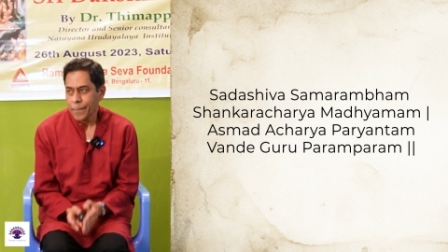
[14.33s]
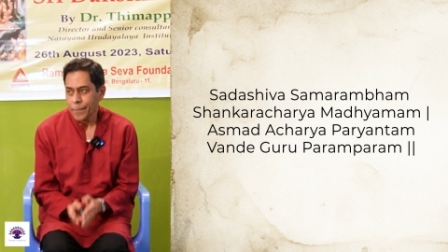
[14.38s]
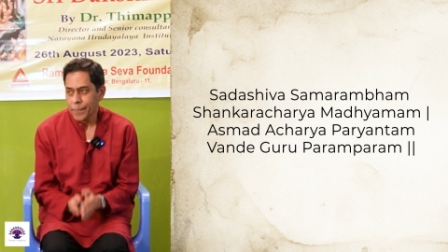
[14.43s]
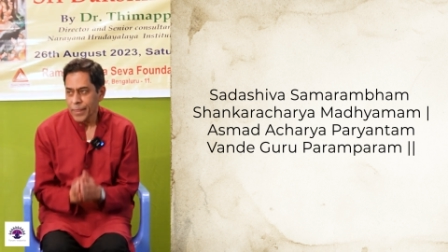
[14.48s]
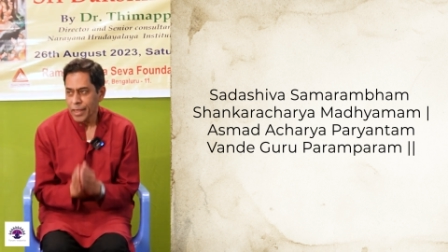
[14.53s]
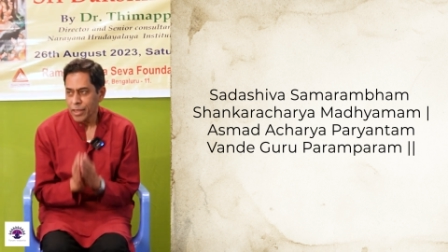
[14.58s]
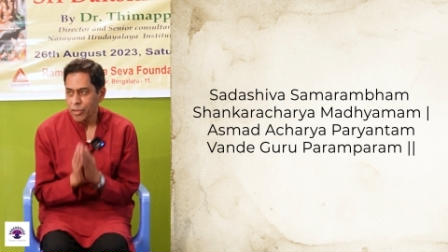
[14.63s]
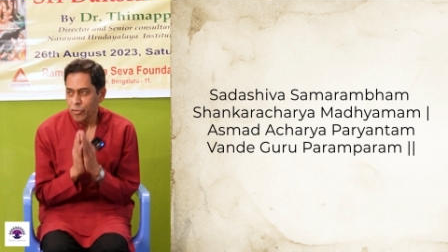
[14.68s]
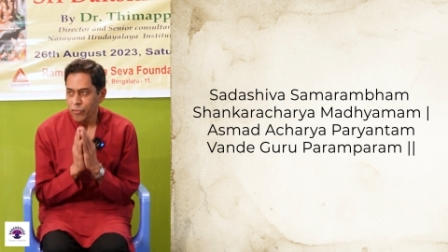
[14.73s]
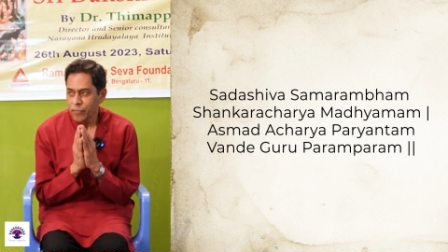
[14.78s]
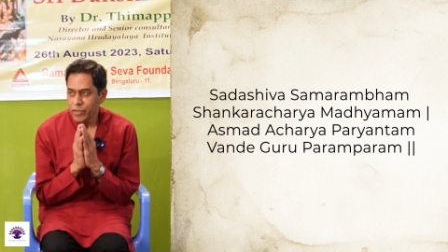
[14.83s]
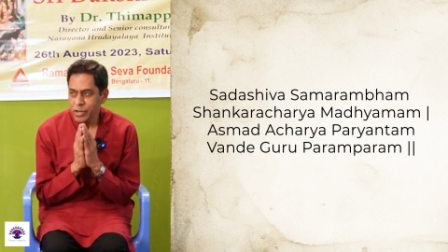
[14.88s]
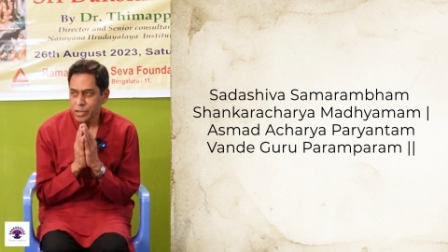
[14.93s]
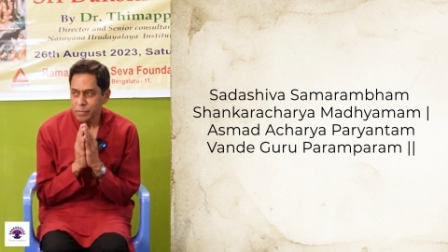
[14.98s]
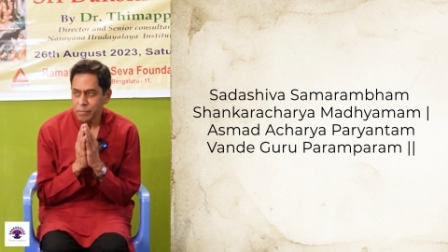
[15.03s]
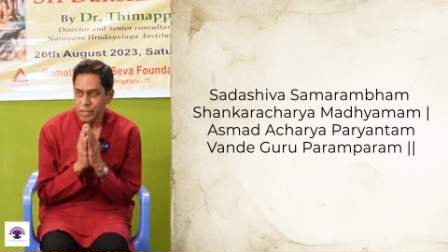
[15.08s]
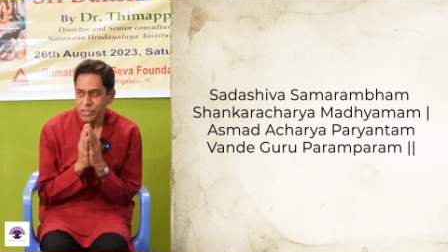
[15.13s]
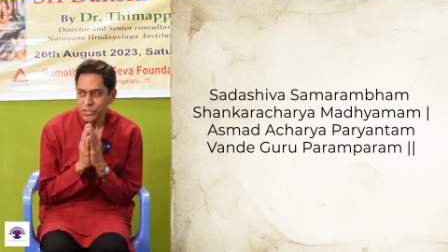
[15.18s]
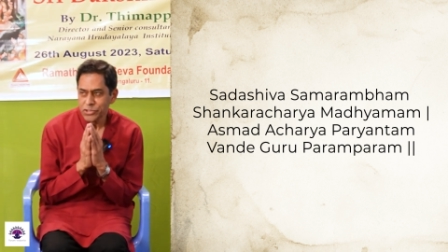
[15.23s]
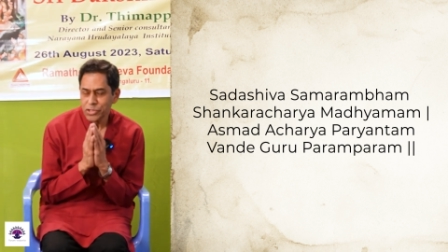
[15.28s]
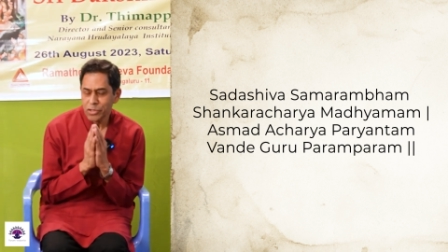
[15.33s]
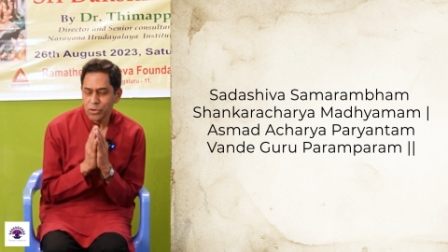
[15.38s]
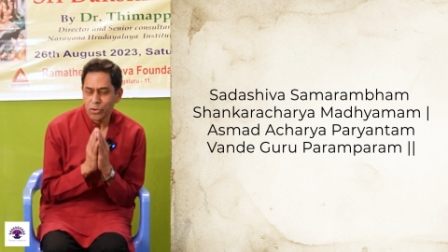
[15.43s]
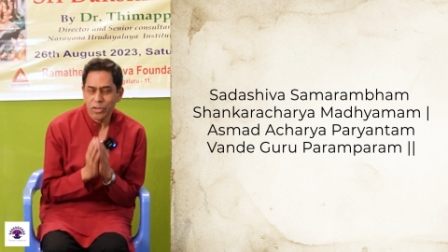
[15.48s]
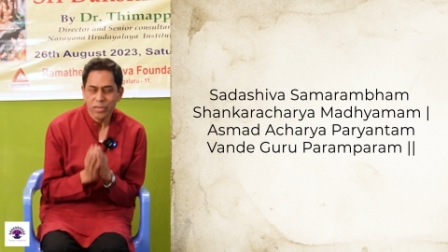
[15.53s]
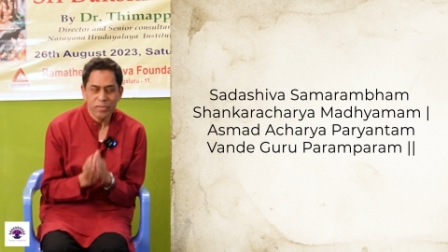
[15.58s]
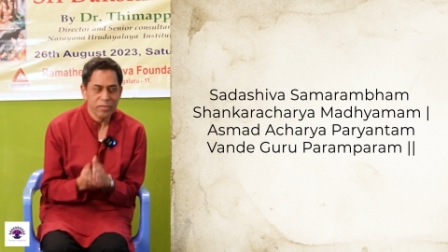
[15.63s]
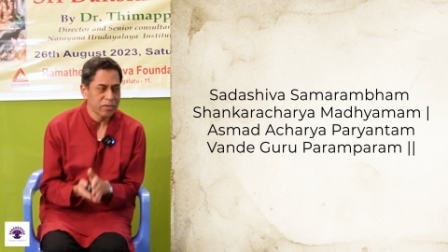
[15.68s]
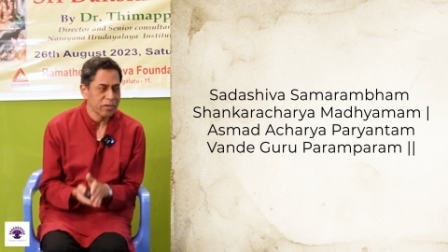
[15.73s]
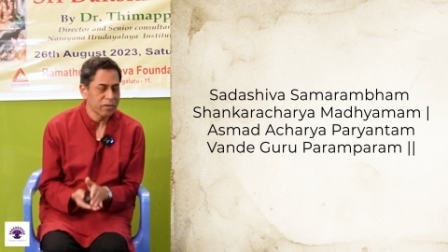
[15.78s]
Thank you very much, Shanoy
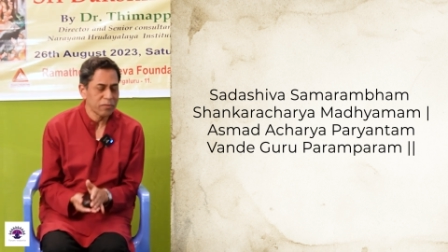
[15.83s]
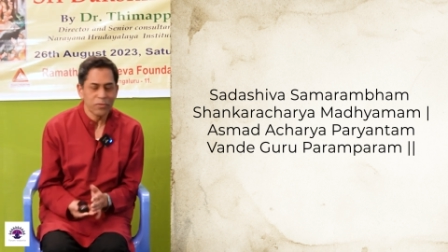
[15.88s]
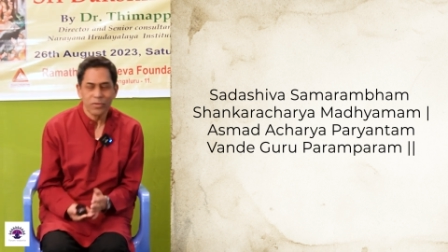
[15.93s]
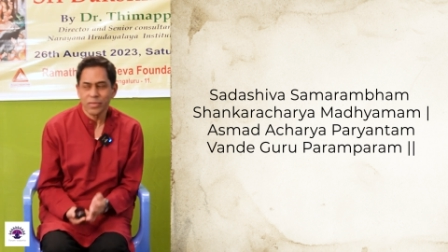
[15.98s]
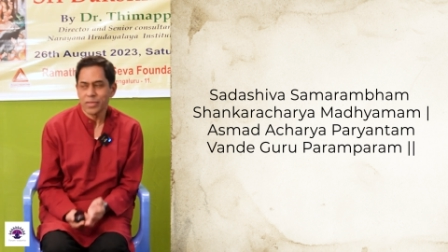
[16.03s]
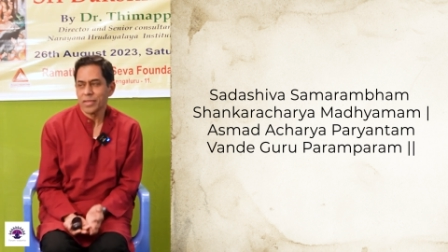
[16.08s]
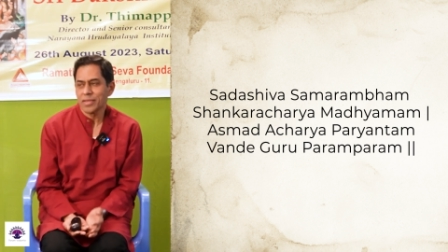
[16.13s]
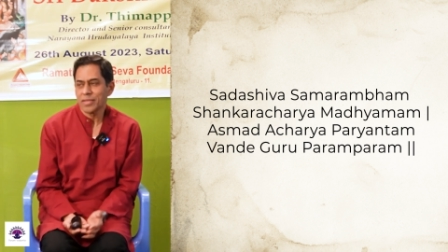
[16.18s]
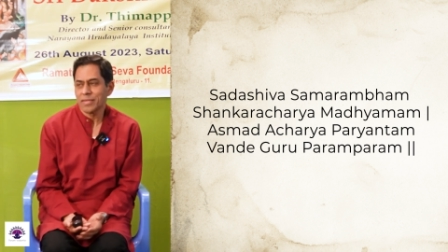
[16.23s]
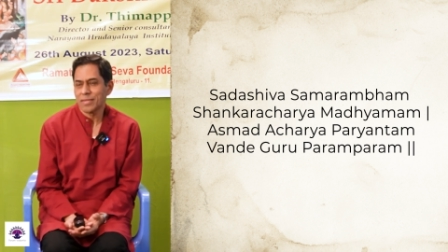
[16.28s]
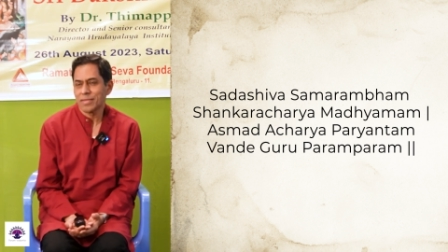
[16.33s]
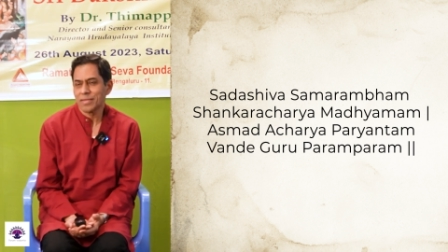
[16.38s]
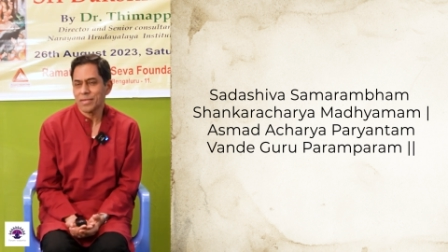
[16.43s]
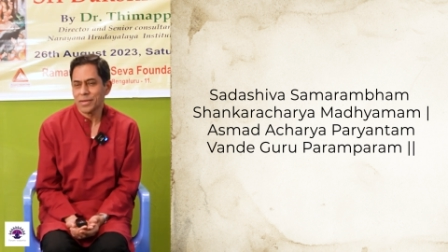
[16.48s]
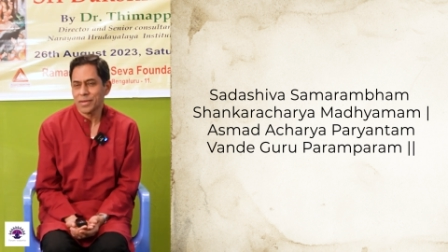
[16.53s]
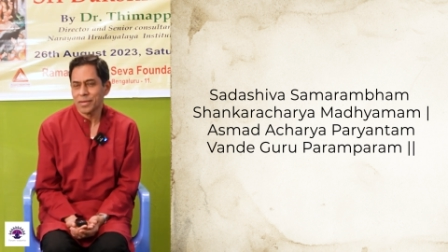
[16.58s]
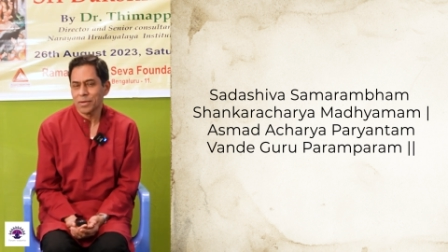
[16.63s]
sir, for this